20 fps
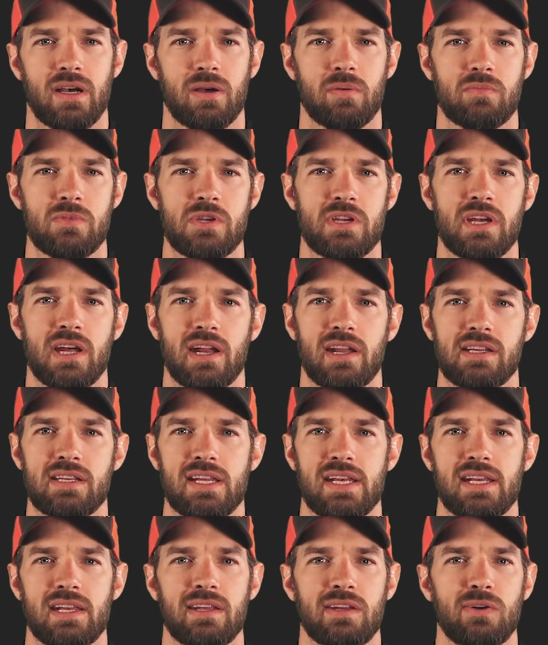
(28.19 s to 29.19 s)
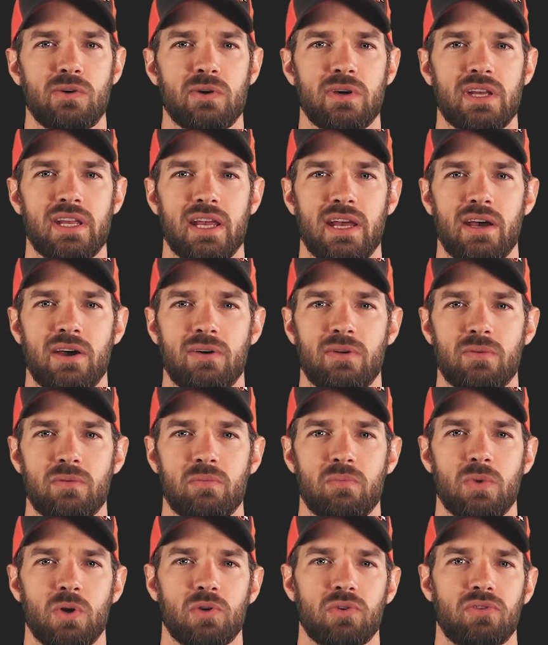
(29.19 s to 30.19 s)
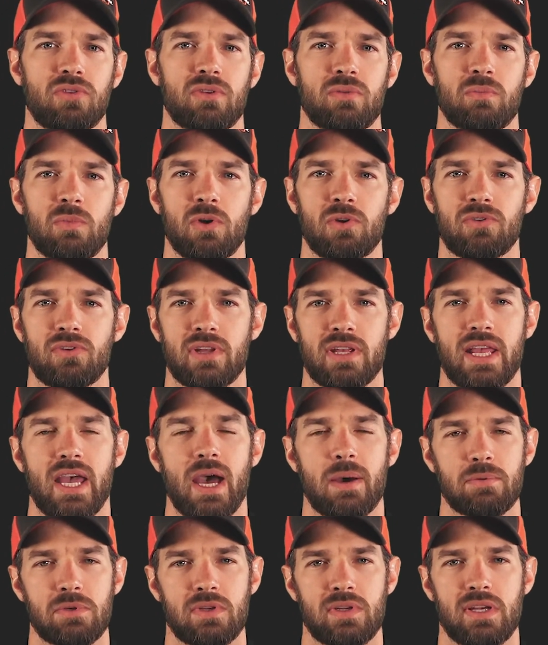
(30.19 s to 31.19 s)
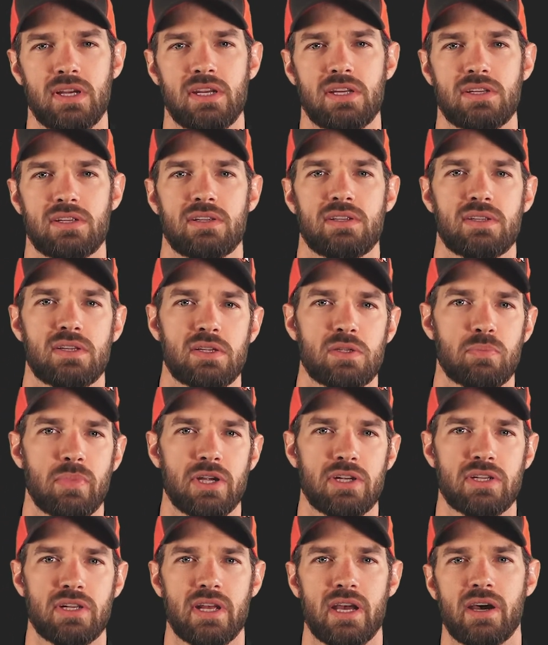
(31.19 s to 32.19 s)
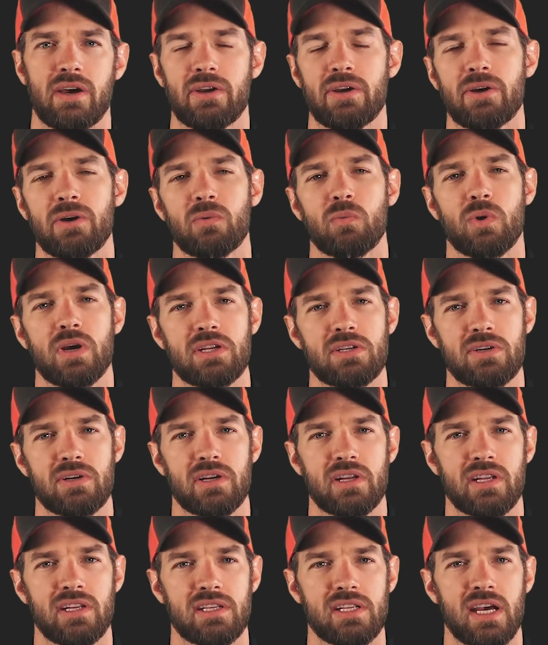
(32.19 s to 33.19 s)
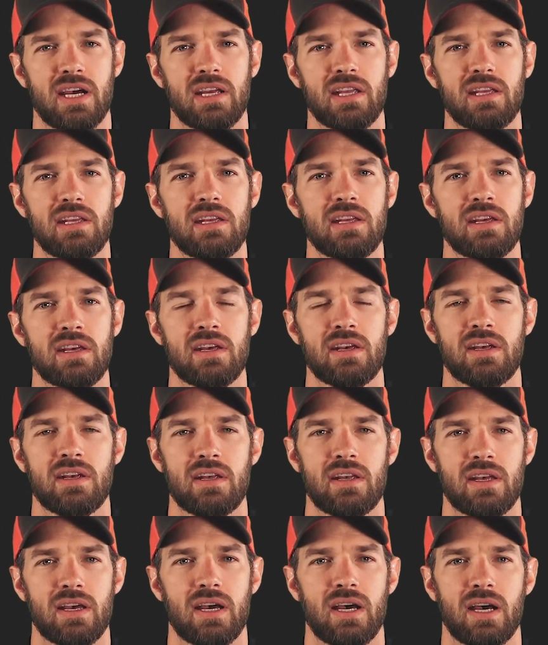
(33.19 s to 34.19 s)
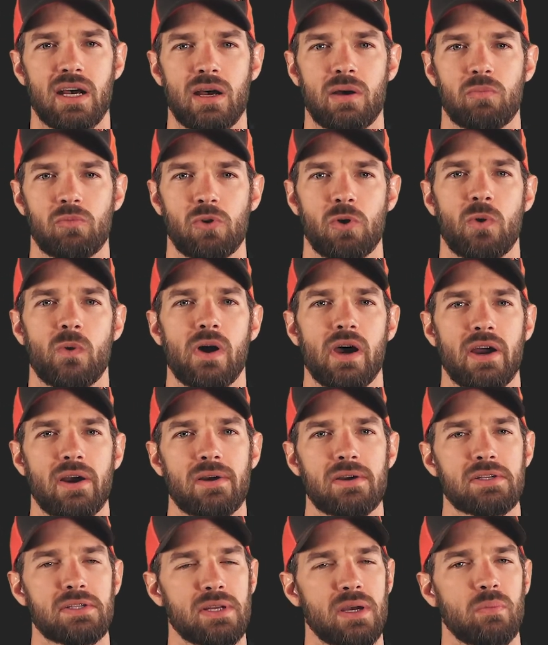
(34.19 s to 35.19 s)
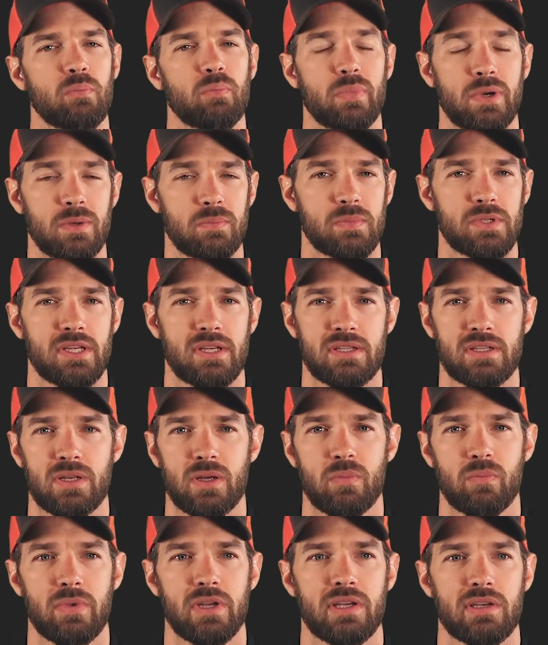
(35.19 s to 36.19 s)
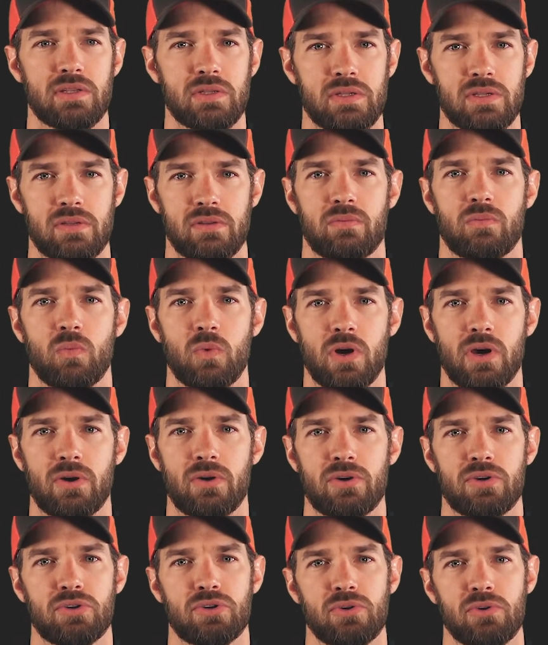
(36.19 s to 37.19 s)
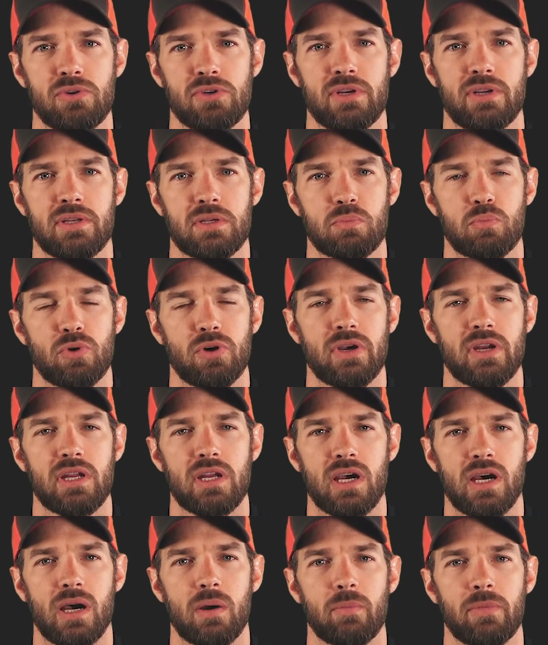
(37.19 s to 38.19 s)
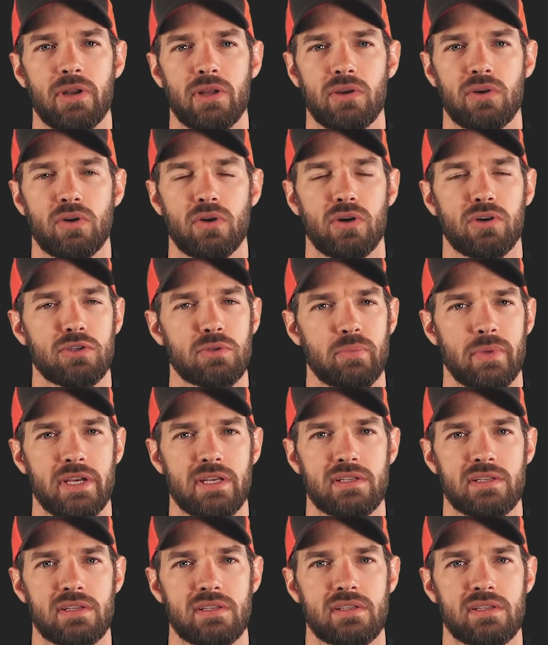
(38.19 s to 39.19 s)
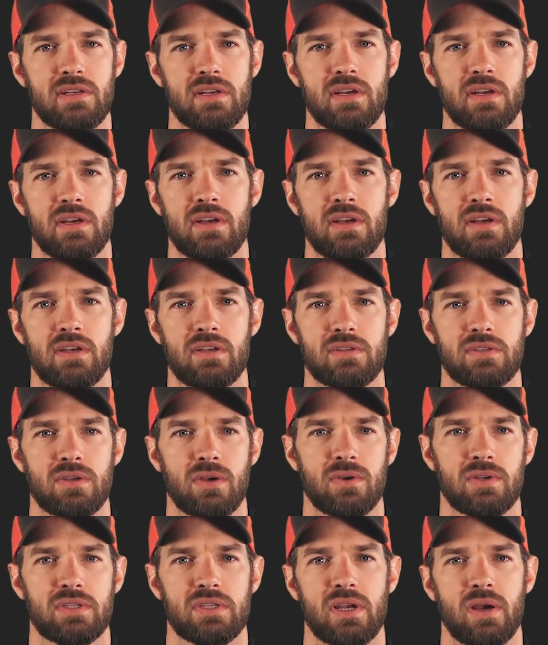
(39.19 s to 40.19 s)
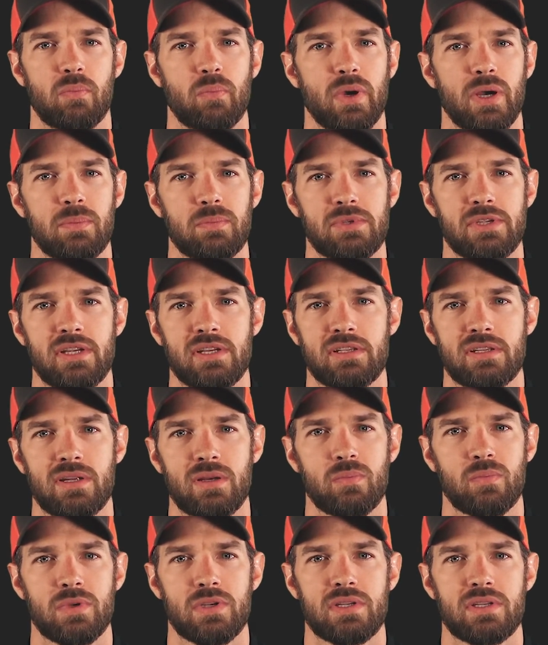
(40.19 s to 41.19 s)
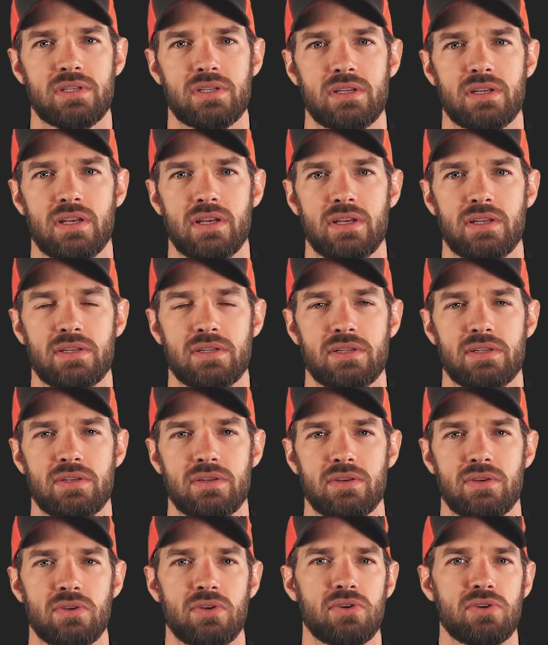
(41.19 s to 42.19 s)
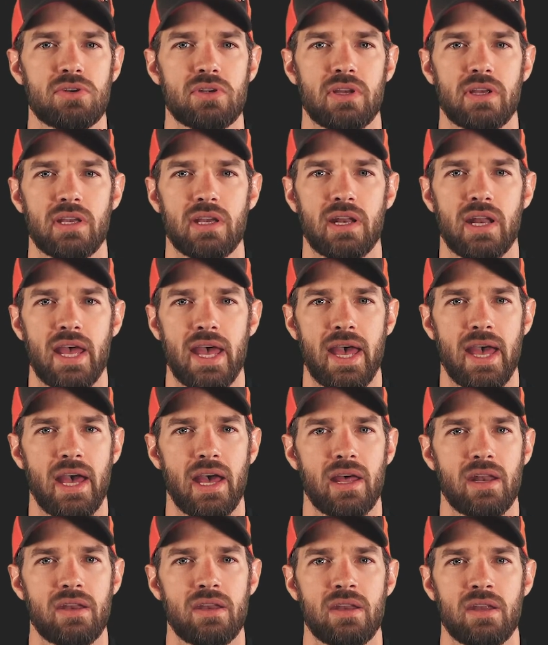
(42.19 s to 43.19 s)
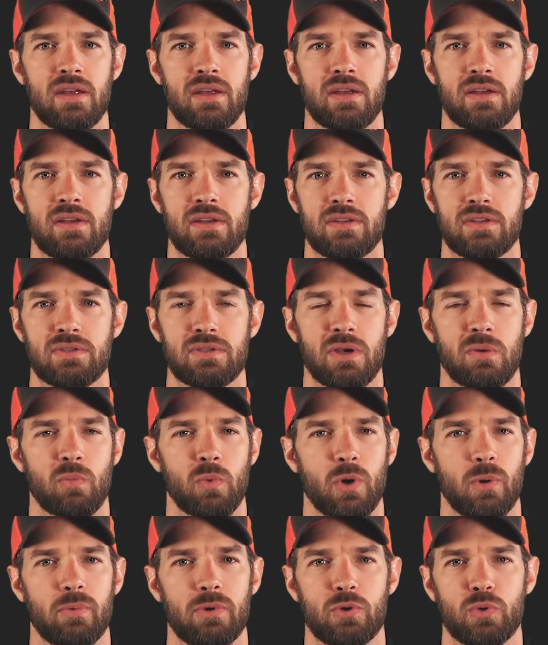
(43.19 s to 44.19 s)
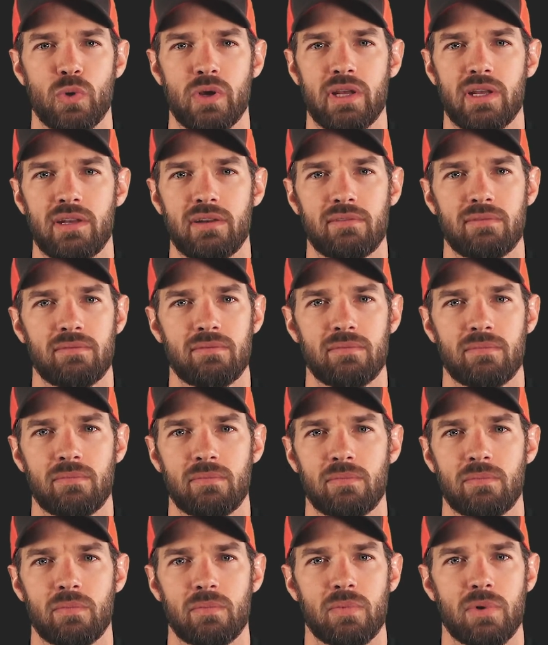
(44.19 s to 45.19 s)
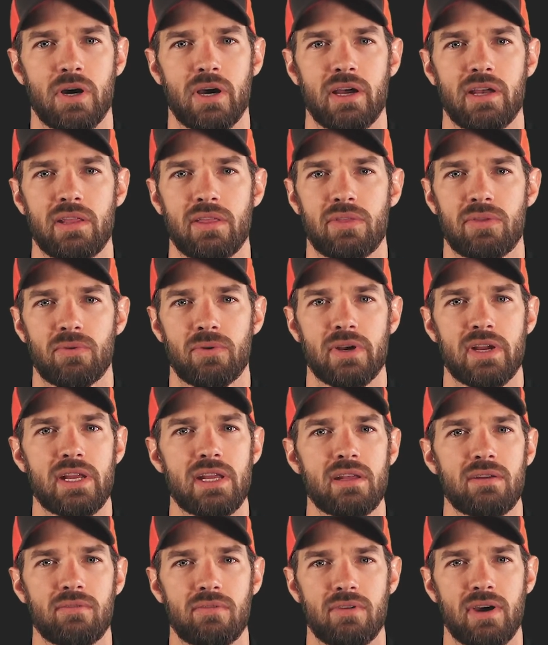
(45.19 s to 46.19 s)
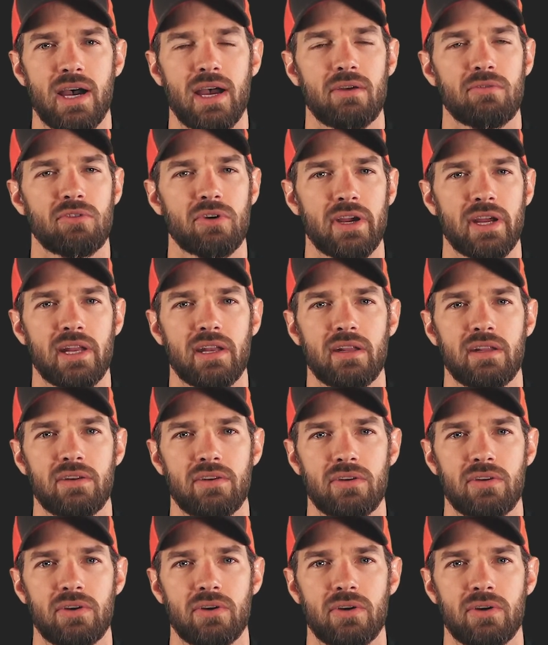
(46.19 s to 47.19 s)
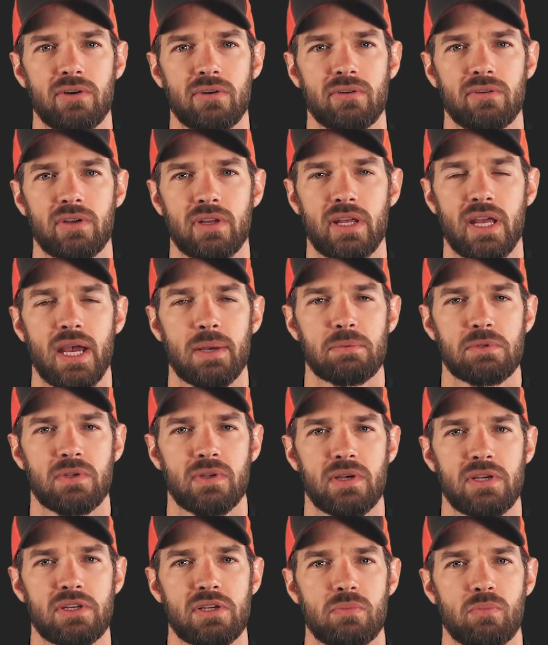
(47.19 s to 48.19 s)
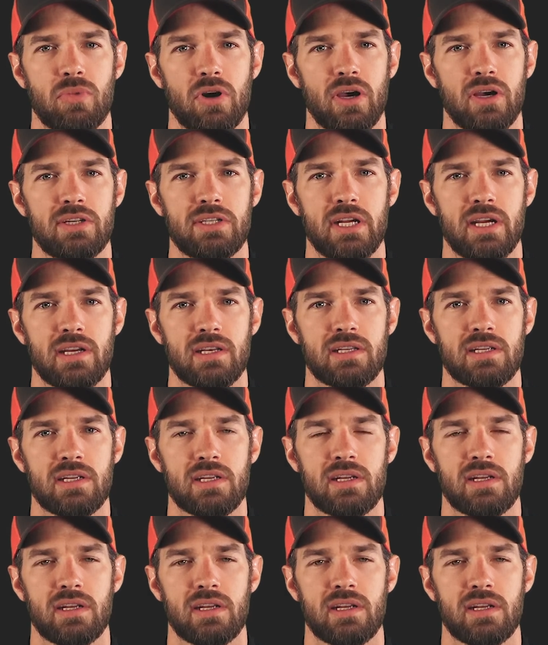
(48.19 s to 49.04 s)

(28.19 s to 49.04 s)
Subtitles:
You got to take into account most encapsulations, especially out here in Western Kentucky, require a sump pump system because water intrusion is pretty common in crawl spaces. So a sump pump system is usually going to add somewhere between probably $3,000 and $5,000 into your encapsulation project.